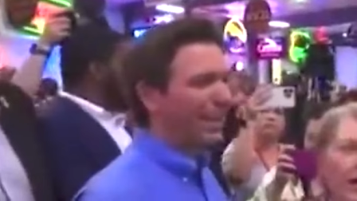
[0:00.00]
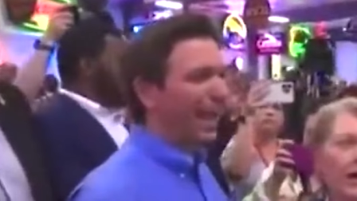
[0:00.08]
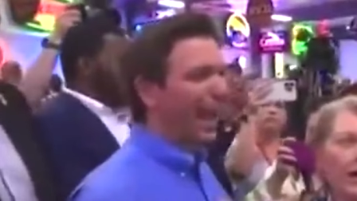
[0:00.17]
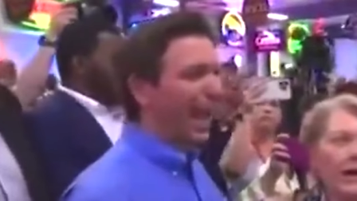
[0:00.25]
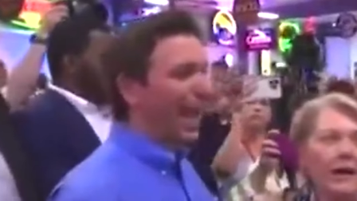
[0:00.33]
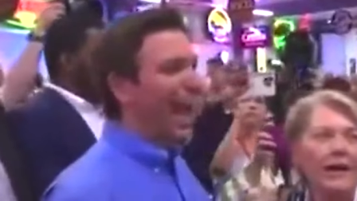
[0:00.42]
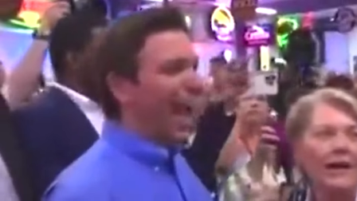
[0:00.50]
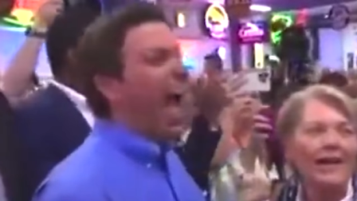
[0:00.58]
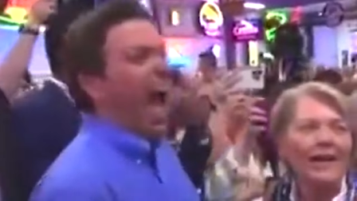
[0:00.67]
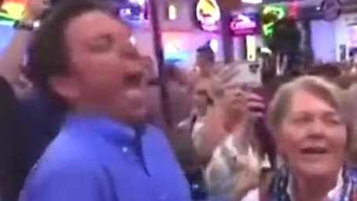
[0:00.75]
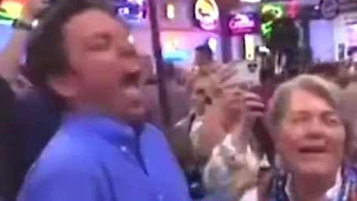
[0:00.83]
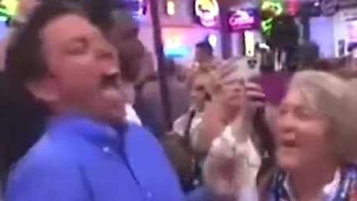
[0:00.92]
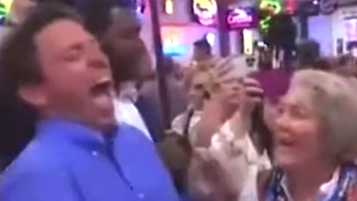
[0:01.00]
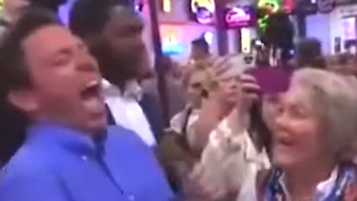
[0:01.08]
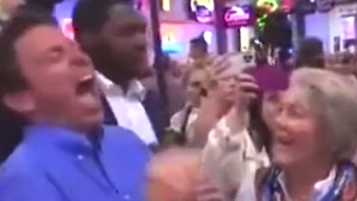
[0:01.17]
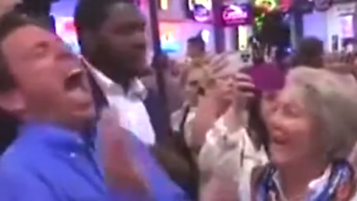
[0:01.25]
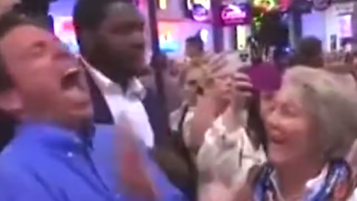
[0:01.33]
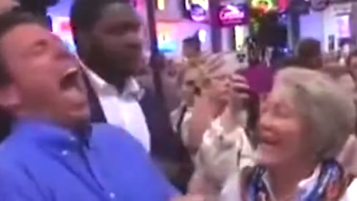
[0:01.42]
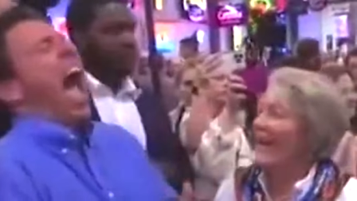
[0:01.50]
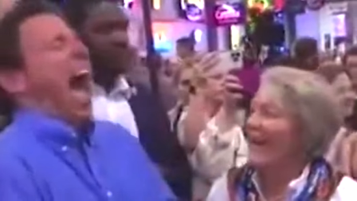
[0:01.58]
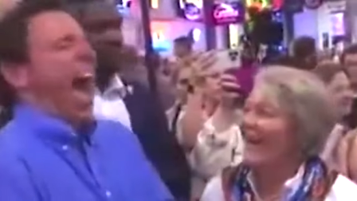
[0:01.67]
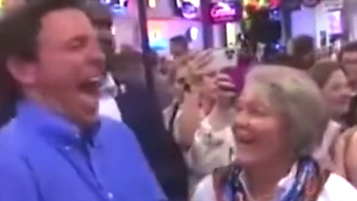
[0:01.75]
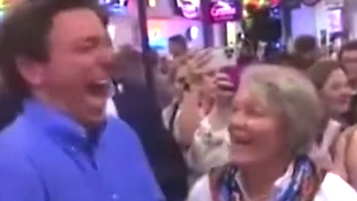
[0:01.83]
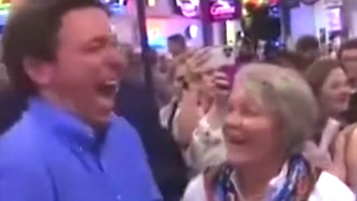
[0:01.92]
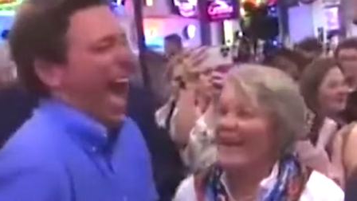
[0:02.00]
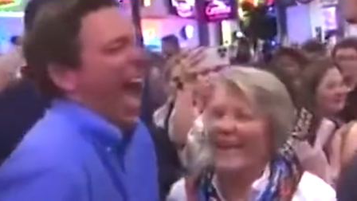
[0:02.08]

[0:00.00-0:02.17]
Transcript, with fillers: demonized the most prominent Republican next to